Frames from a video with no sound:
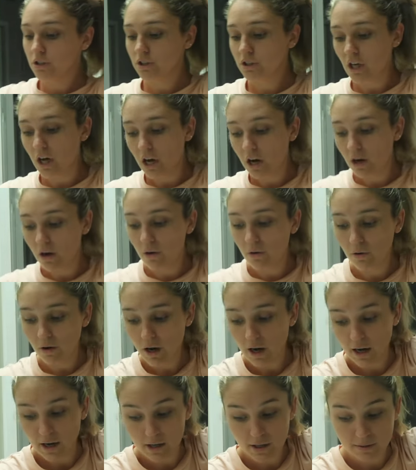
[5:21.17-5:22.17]
So
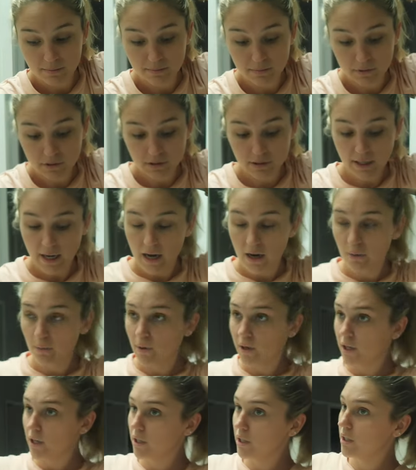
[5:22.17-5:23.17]
um yeah,
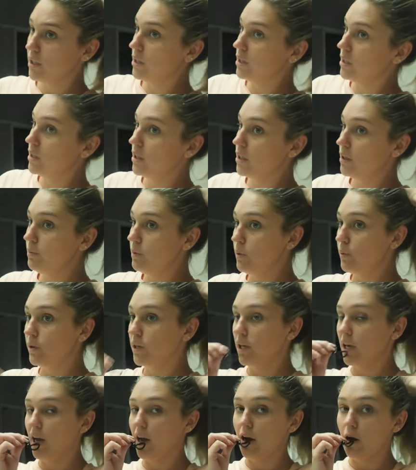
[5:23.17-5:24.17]
we're gonna be
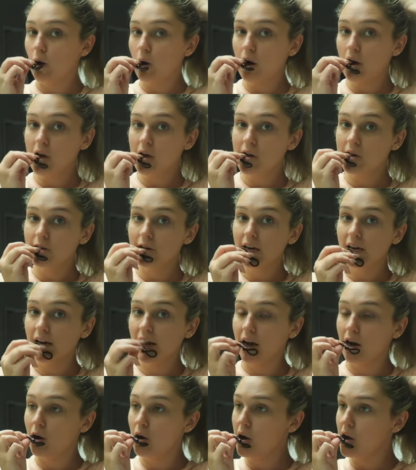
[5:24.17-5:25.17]
working out right
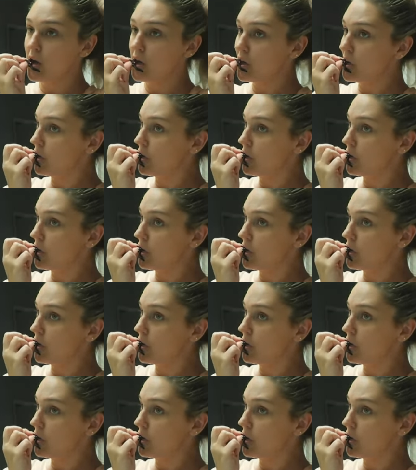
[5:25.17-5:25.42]
now.